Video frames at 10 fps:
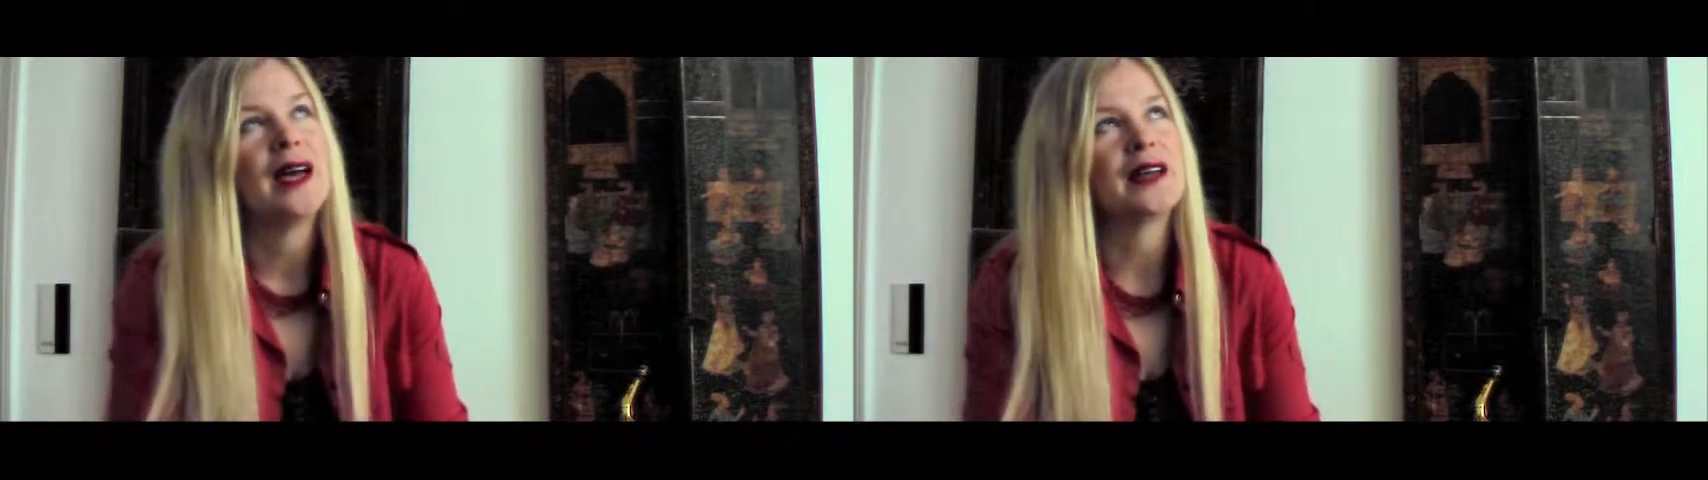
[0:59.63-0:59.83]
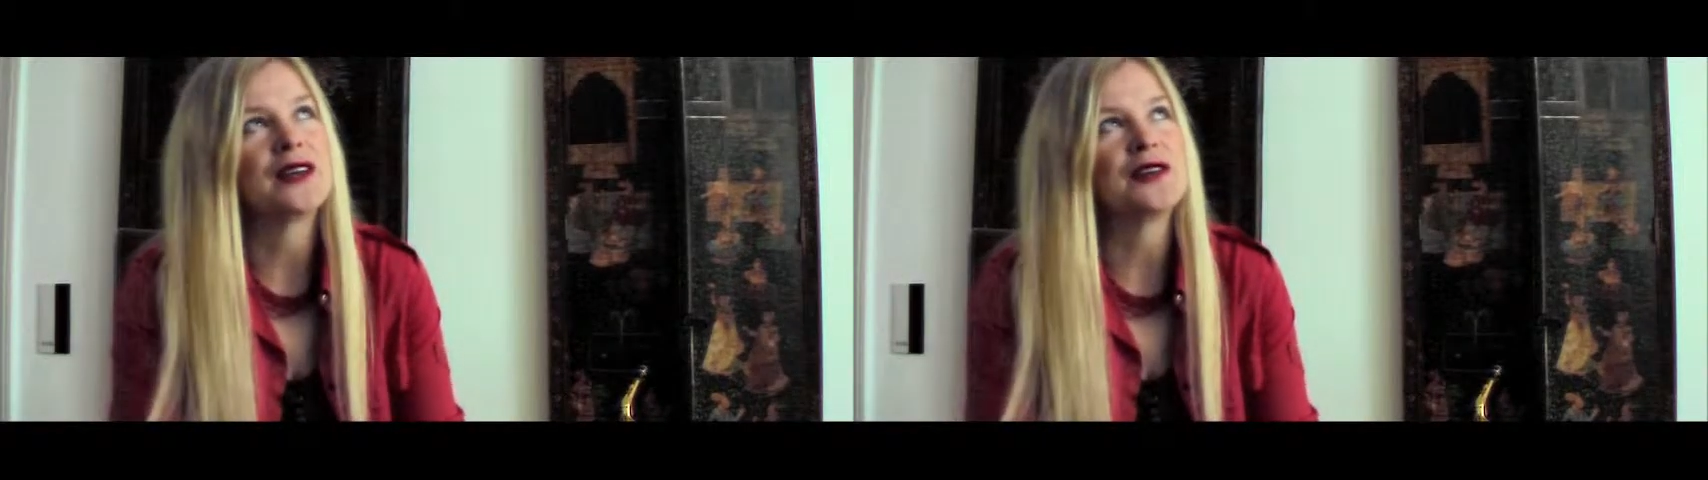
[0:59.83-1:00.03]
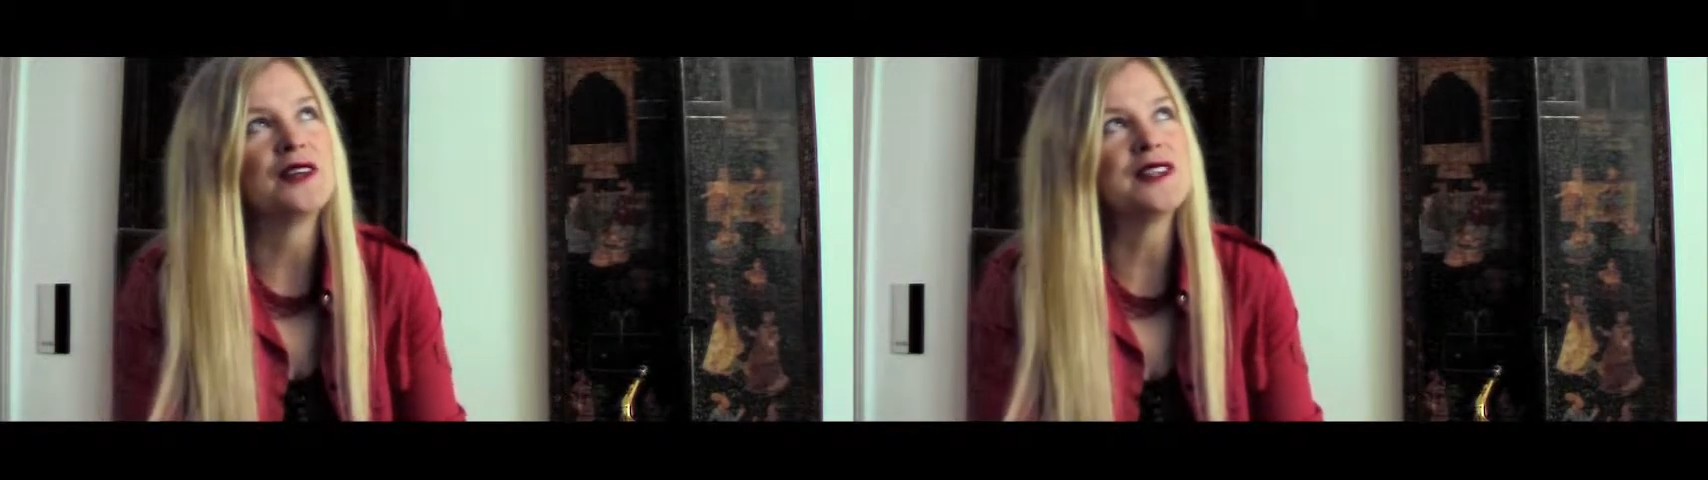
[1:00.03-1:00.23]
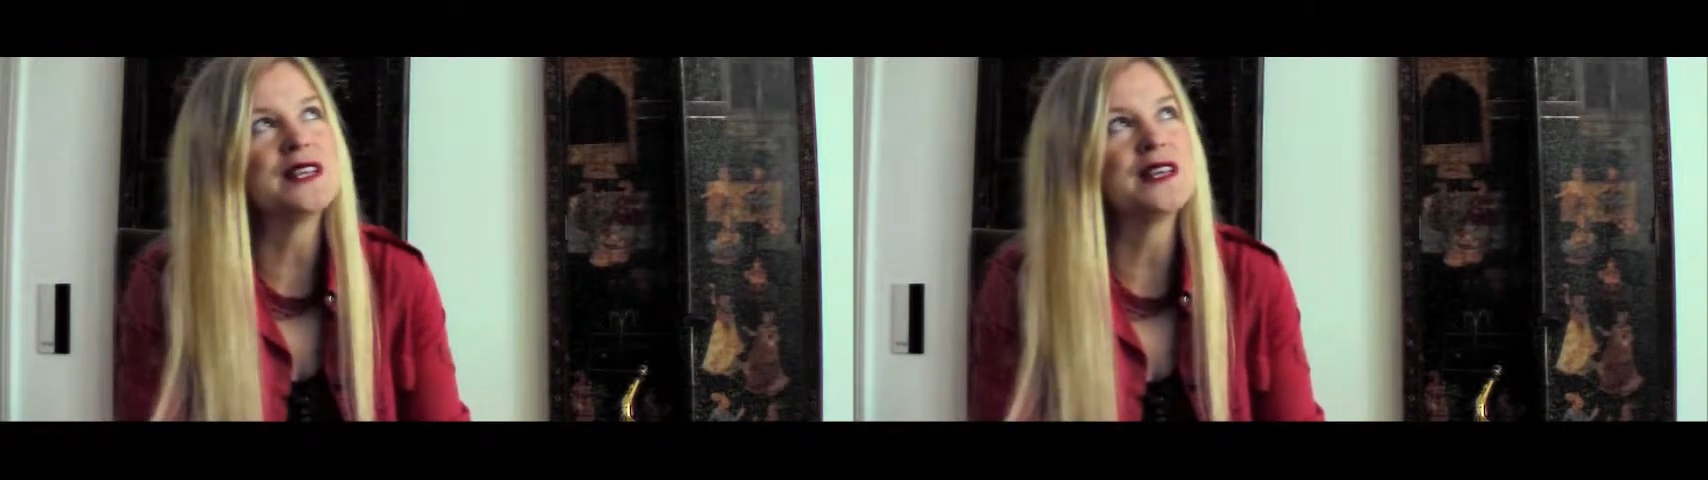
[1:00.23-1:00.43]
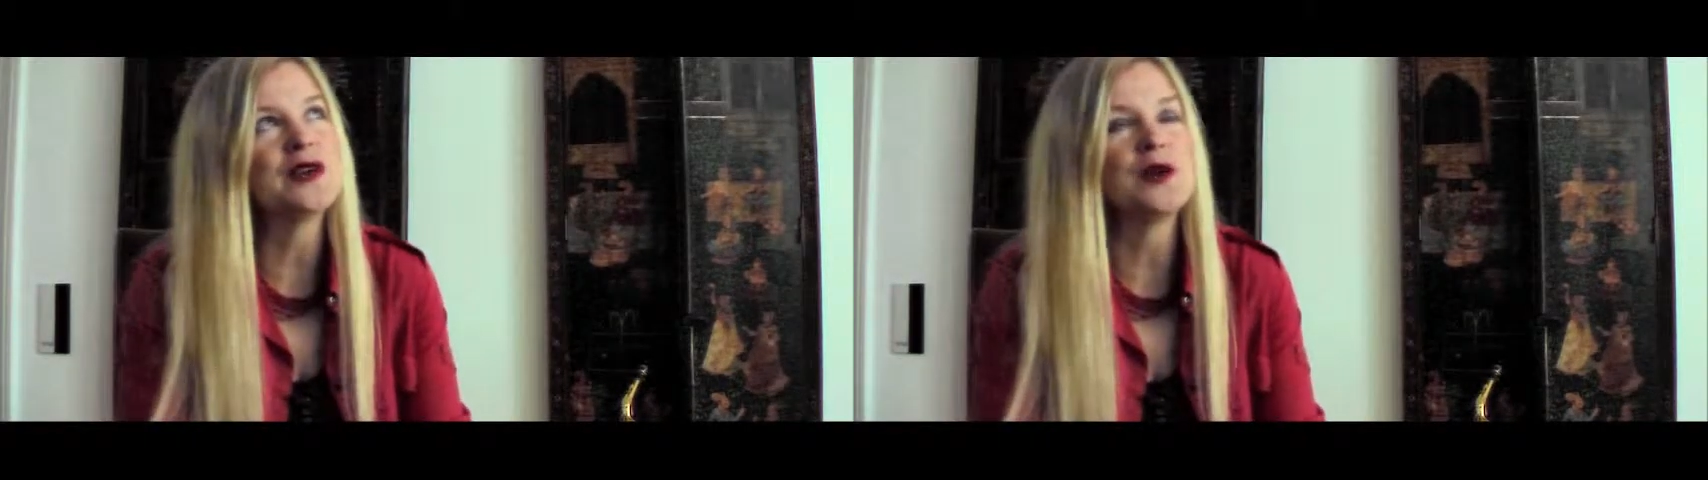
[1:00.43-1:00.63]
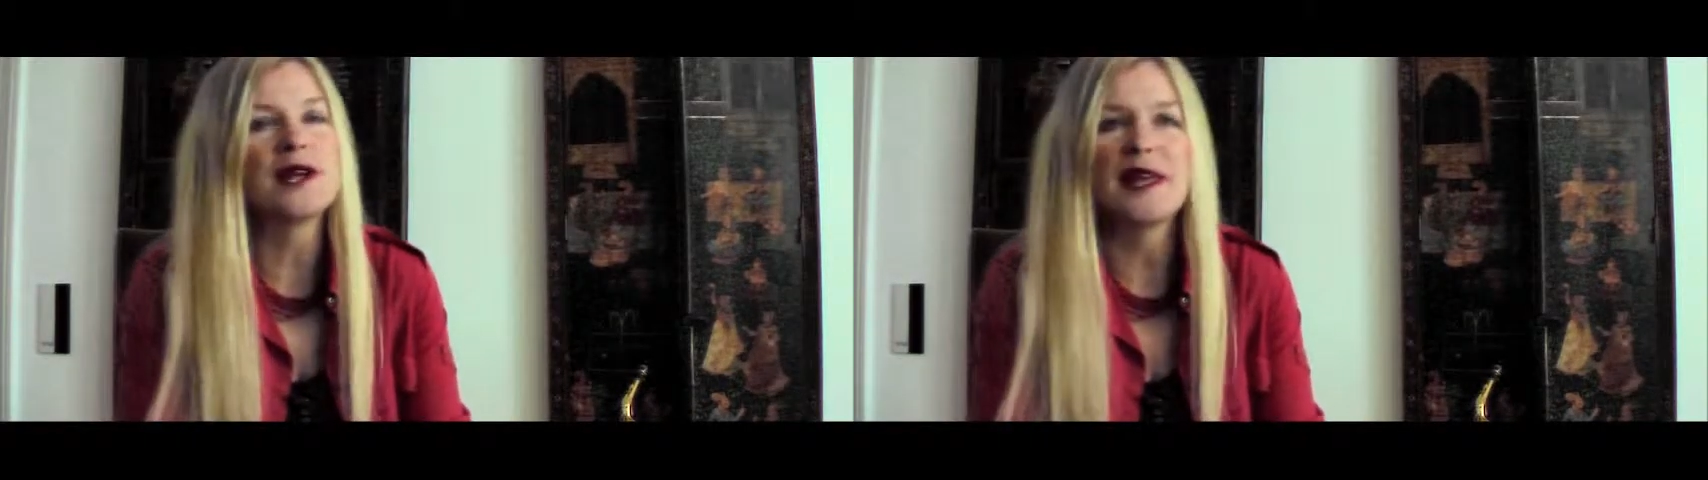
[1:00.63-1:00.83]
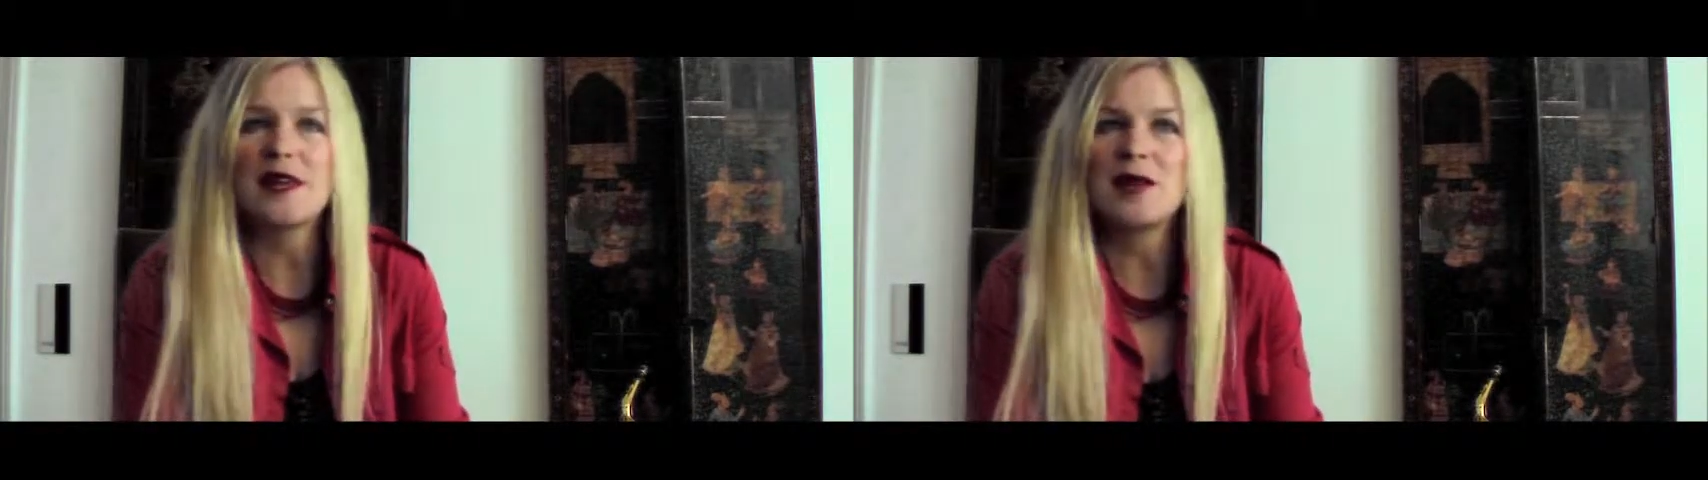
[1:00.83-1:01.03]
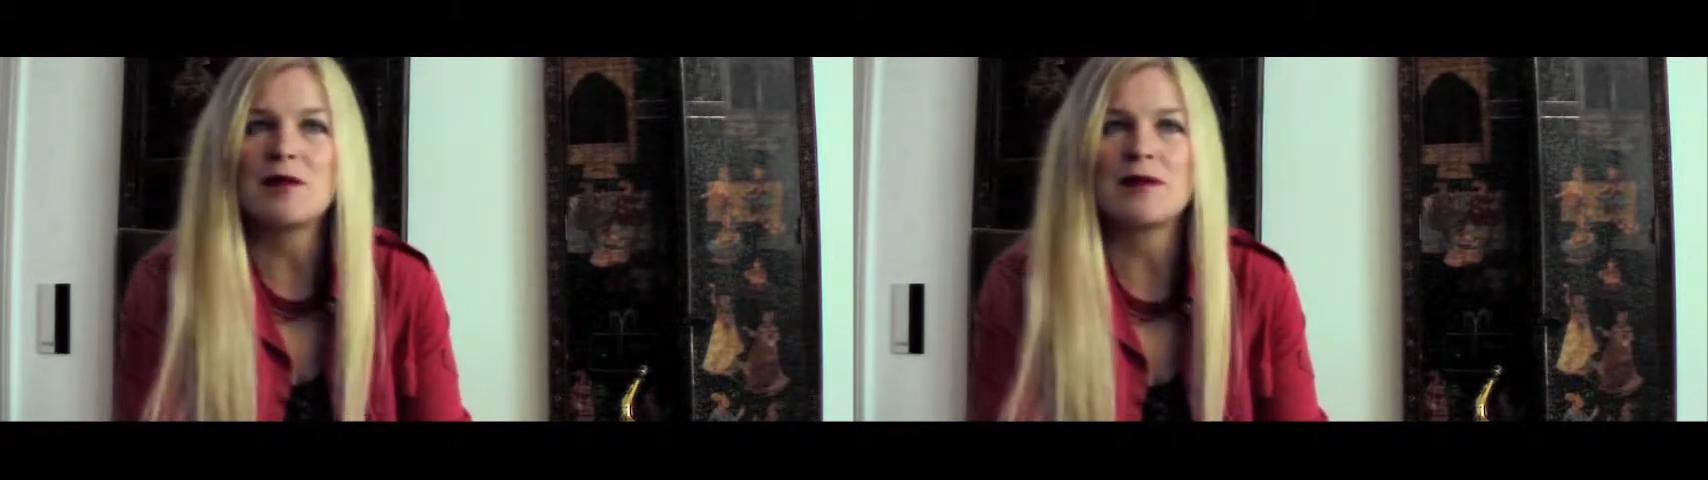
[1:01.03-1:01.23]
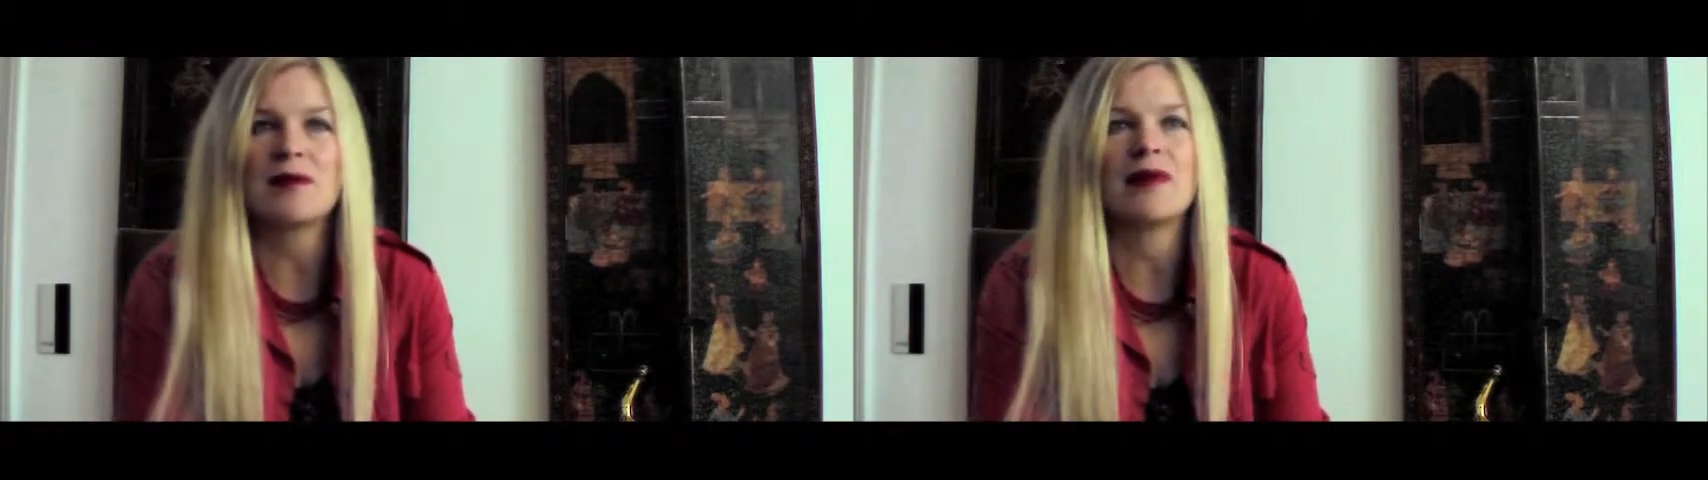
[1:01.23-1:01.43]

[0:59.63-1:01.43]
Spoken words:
And things like your name